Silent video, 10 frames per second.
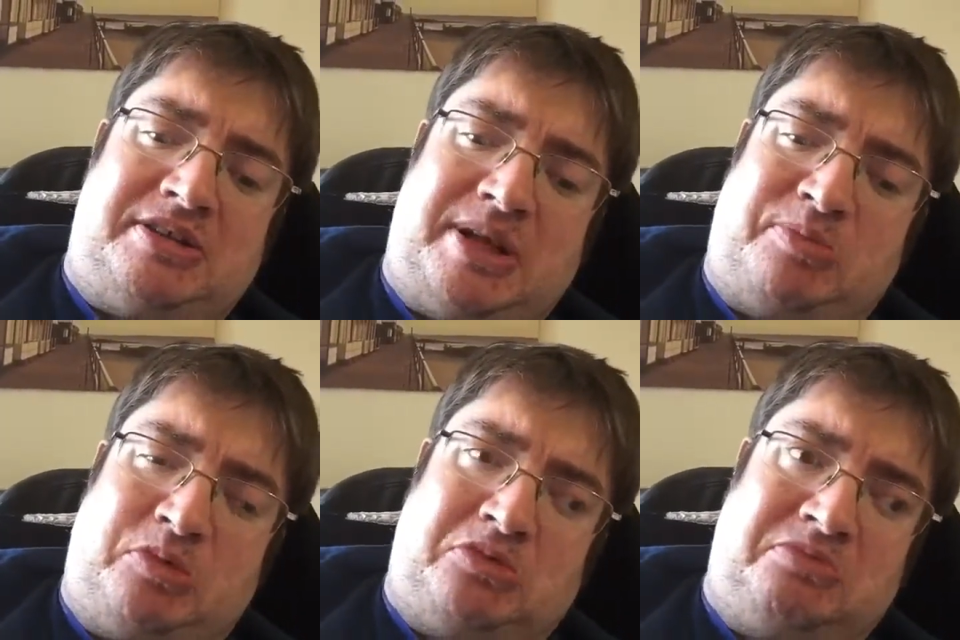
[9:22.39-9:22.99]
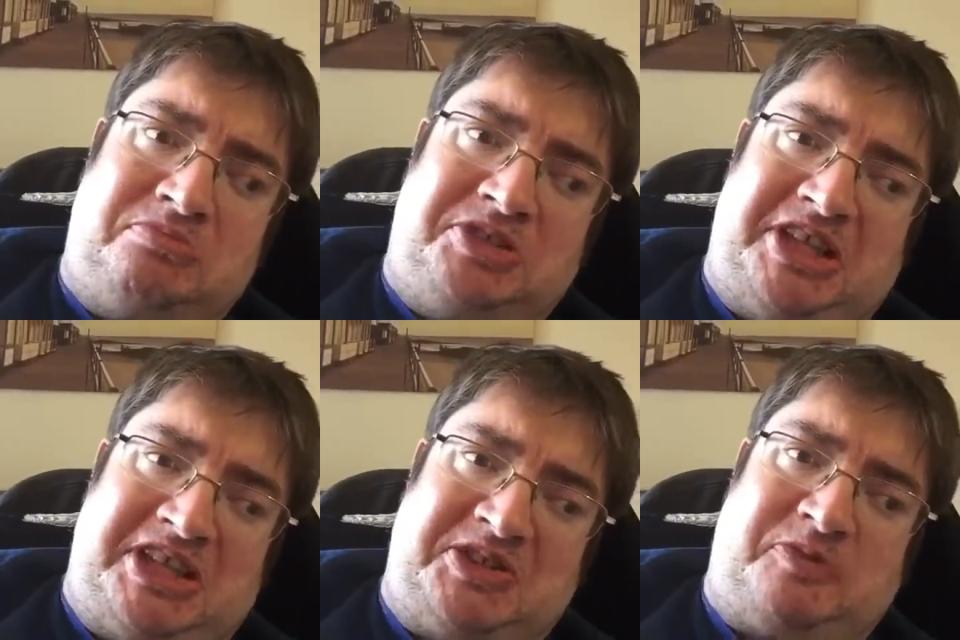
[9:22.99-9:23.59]
double
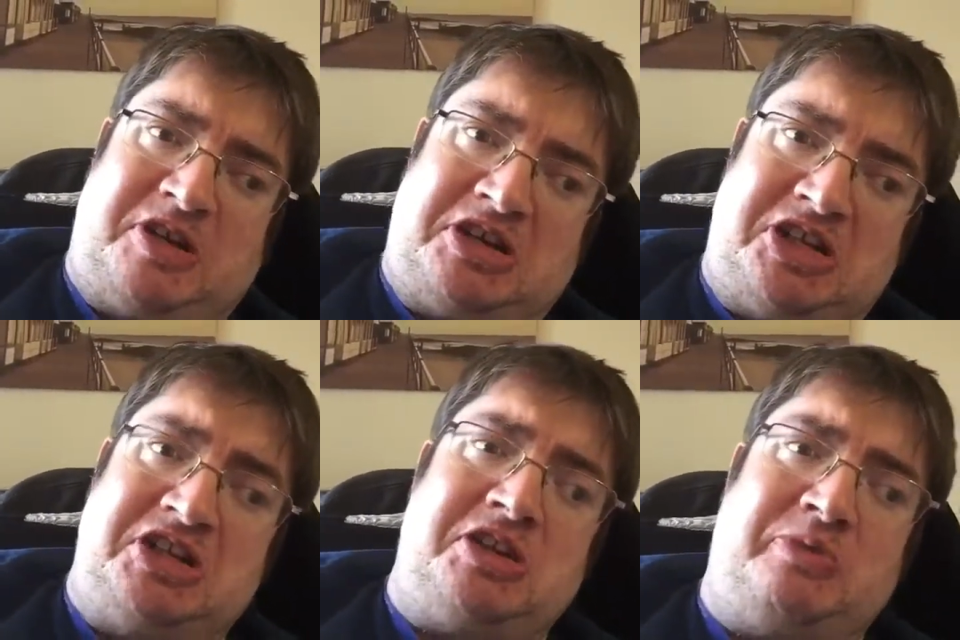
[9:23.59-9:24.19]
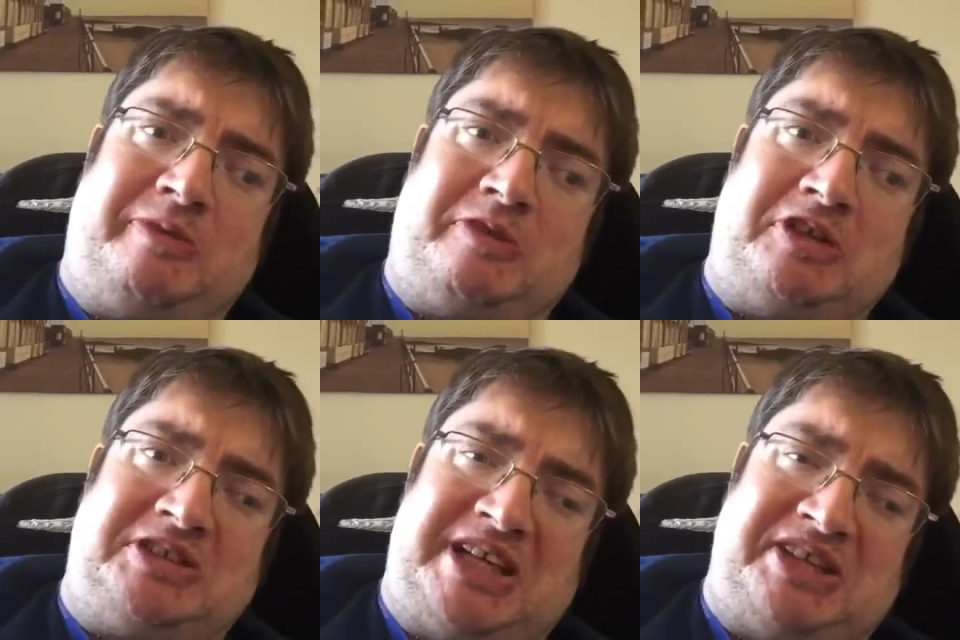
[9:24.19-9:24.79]
disc version that we've looked